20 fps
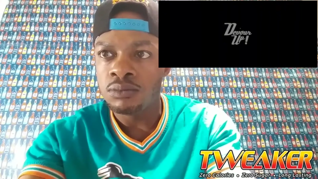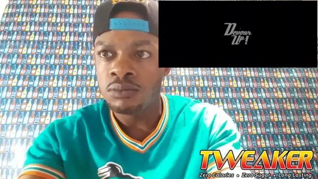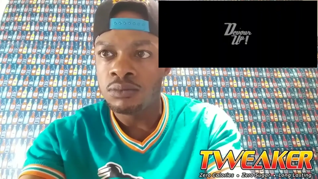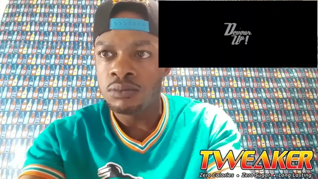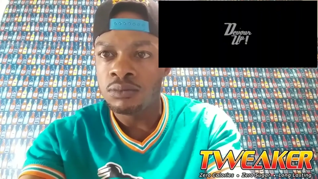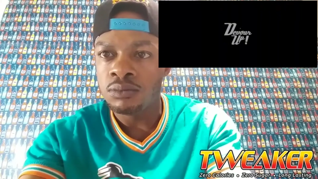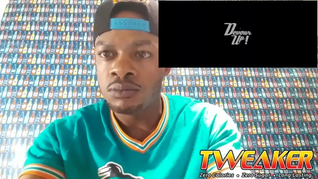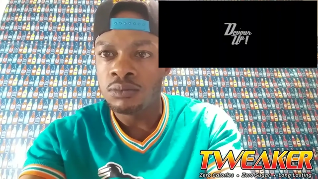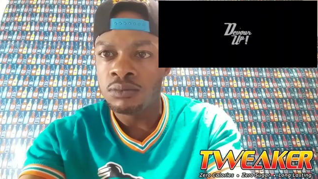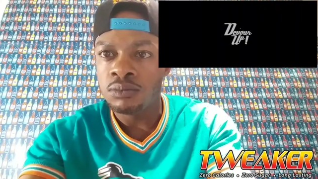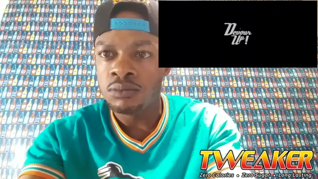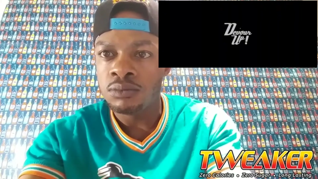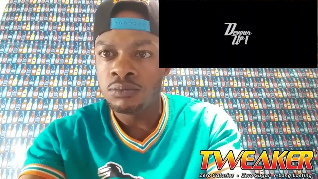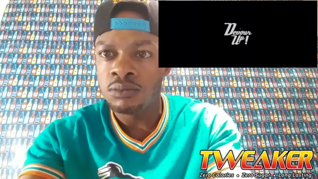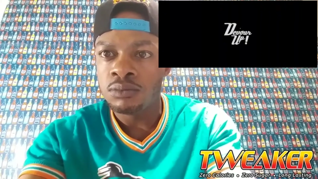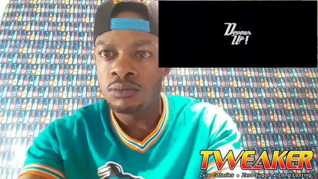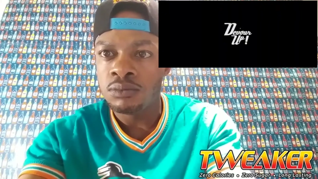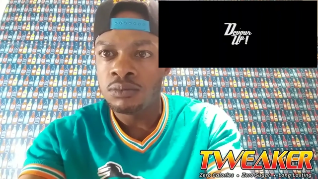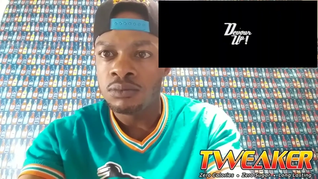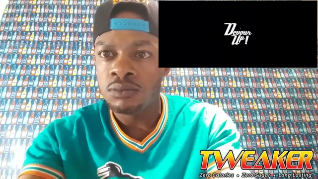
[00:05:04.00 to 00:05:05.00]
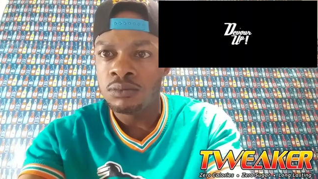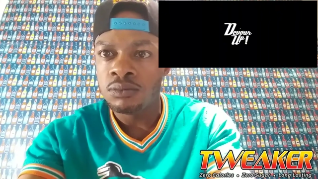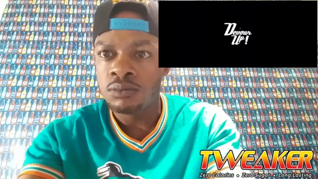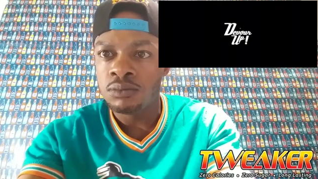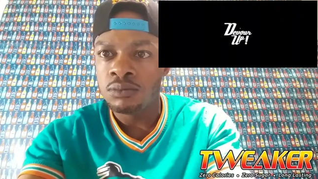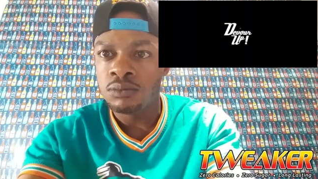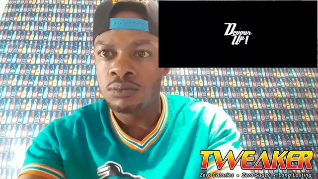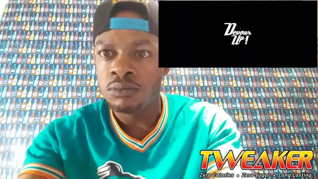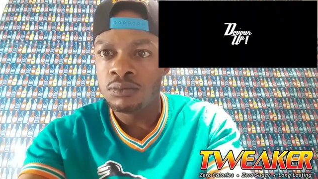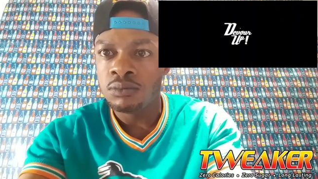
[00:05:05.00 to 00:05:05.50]

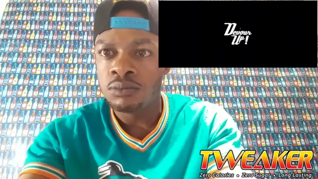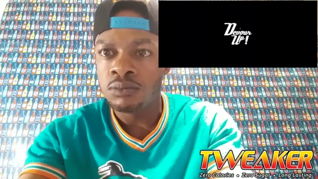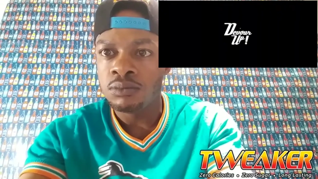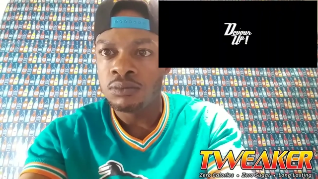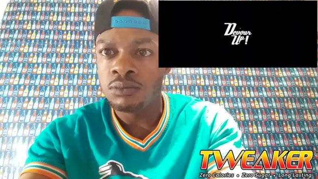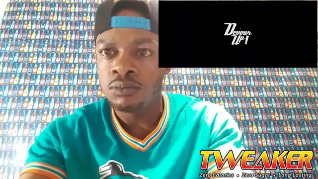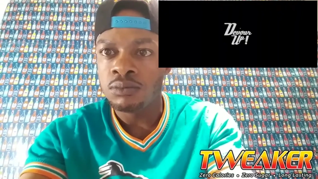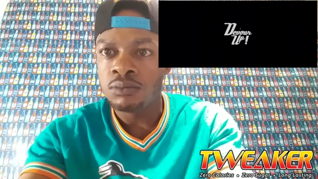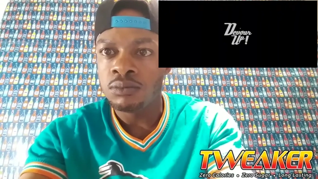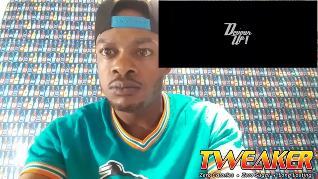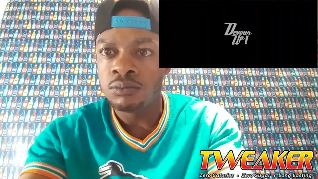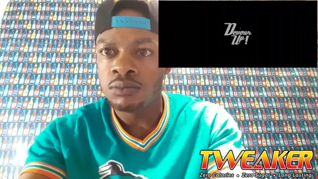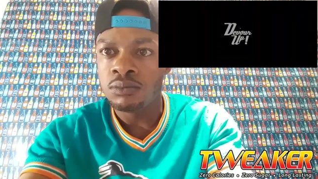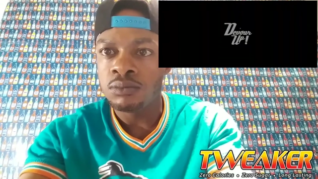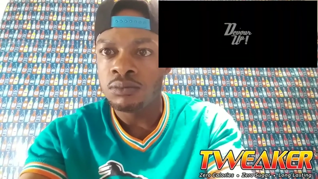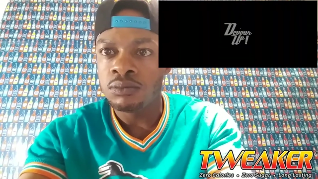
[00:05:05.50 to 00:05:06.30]
Nothing is said.